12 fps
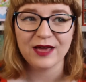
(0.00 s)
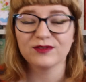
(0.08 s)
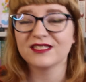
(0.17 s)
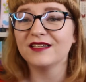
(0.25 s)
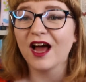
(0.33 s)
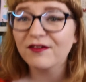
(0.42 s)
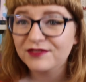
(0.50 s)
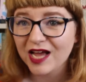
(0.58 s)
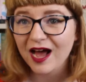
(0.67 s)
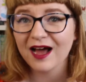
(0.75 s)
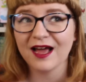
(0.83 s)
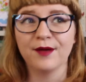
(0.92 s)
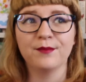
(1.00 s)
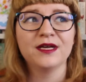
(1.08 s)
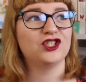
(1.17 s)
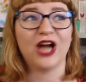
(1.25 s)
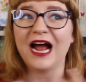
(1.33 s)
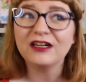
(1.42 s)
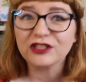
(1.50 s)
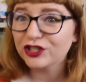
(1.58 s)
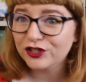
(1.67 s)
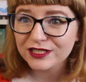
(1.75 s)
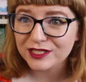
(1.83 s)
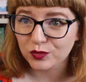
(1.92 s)
It was enough time.
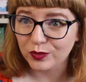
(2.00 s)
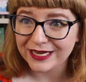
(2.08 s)
Childhood is